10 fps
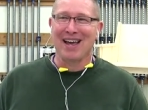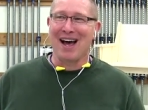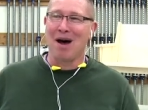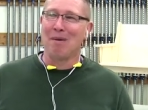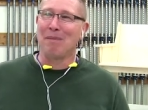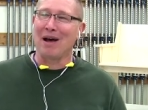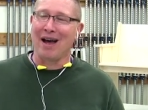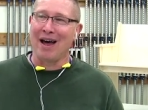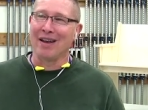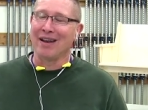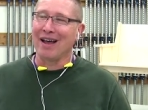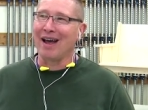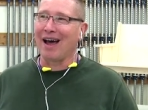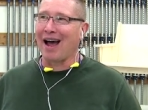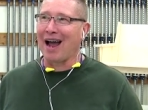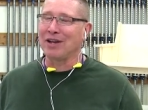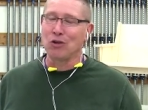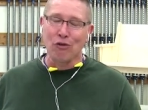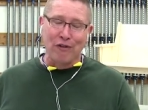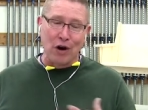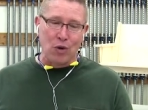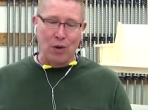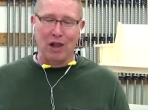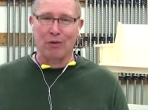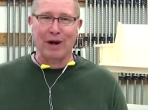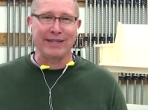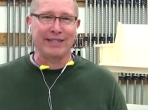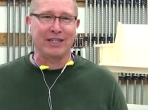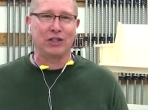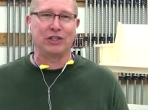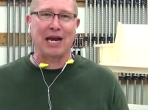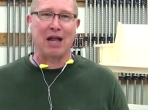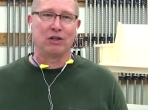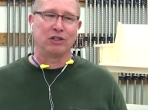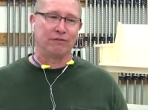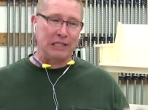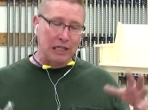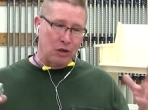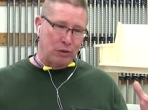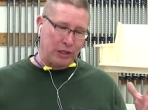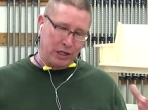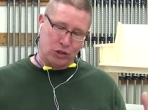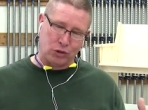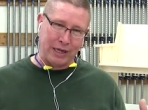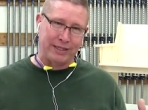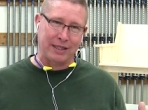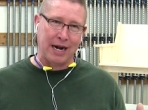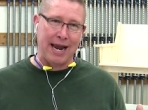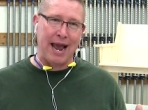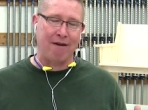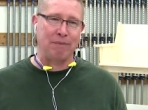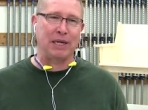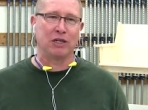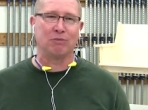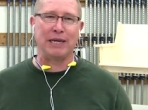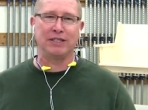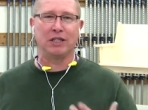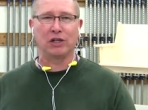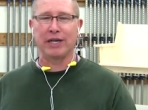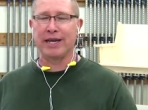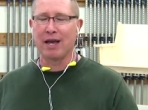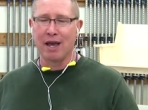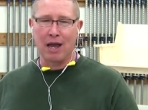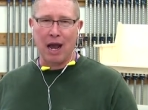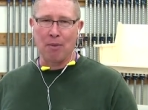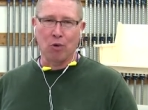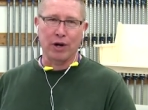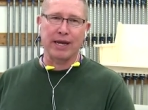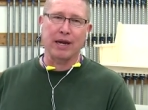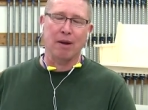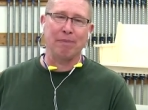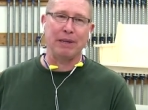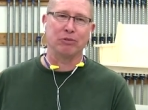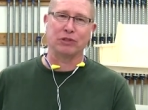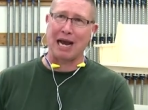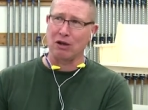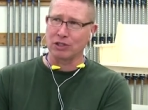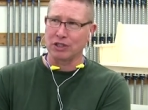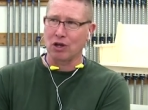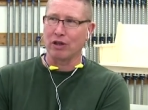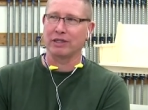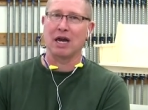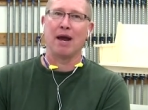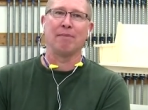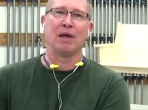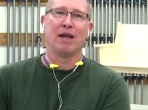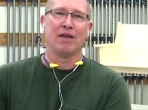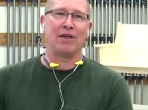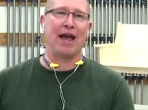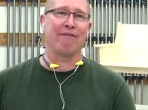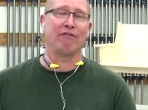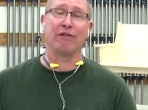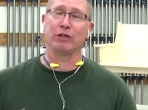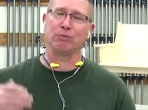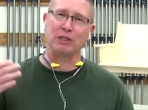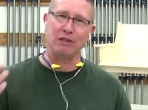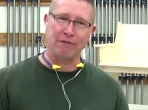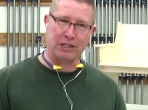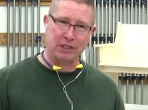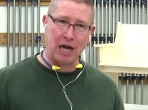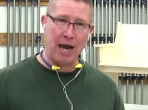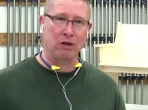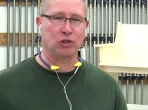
Um, I'm, I do very well at rising to the challenge of dealing with the constraints that I have because basically I'm working on people's houses all the time that have a very specific style.